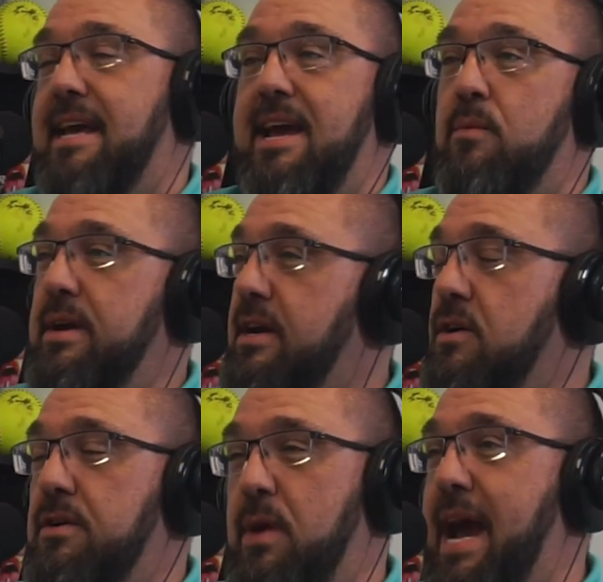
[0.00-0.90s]
Say, hey, we
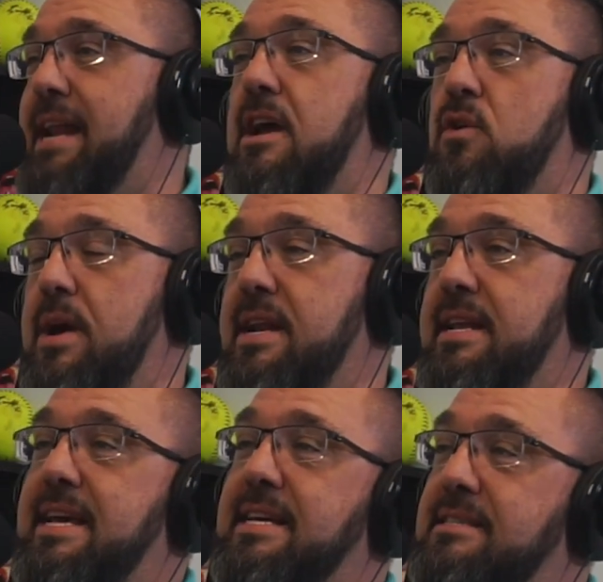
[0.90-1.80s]
got to get
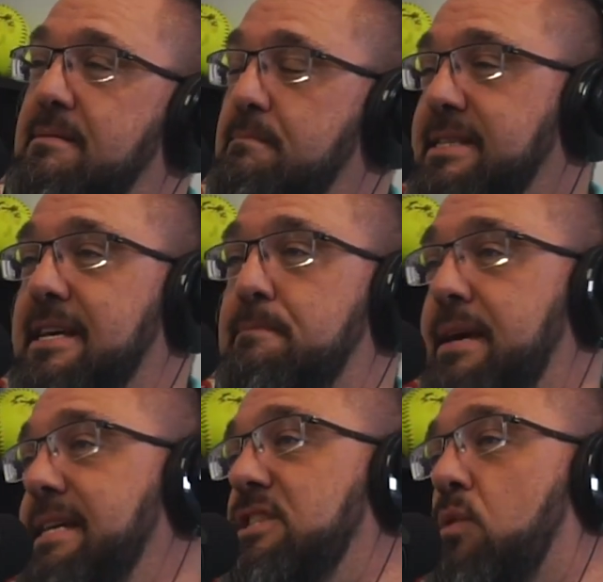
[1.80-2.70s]
Quinn. He is the missing
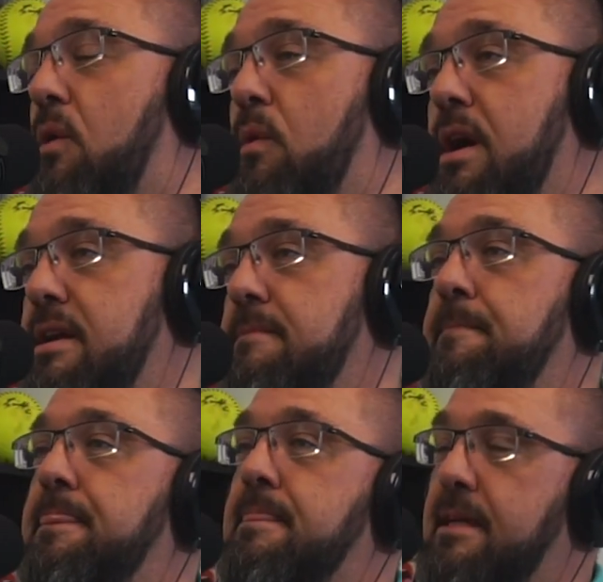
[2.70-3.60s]
piece to our
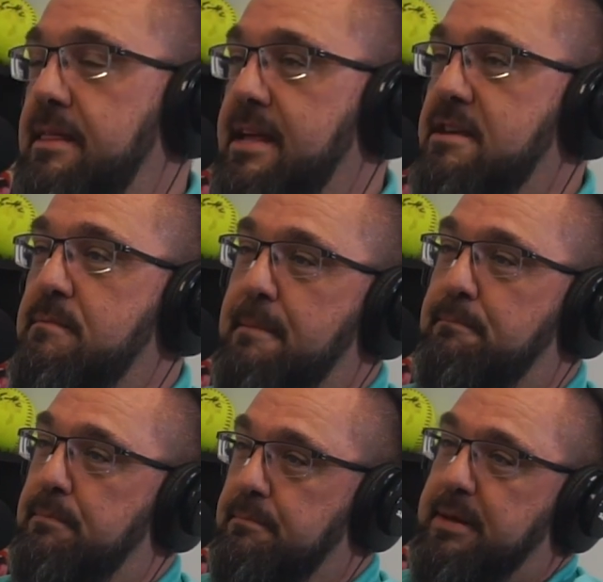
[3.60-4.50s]
run. Then you may
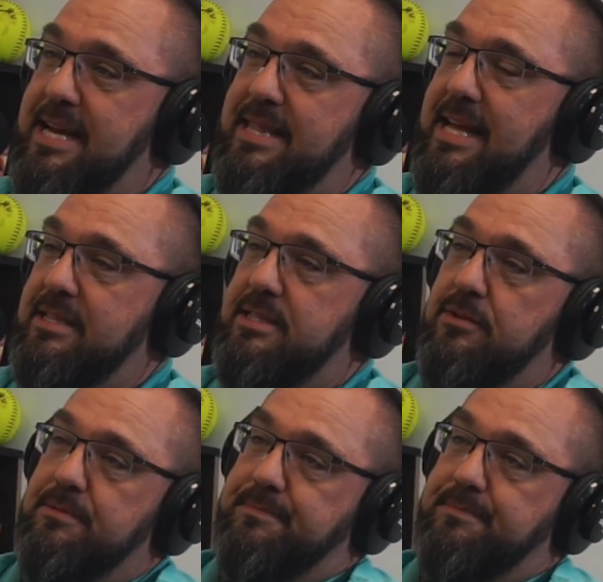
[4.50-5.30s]
get that too.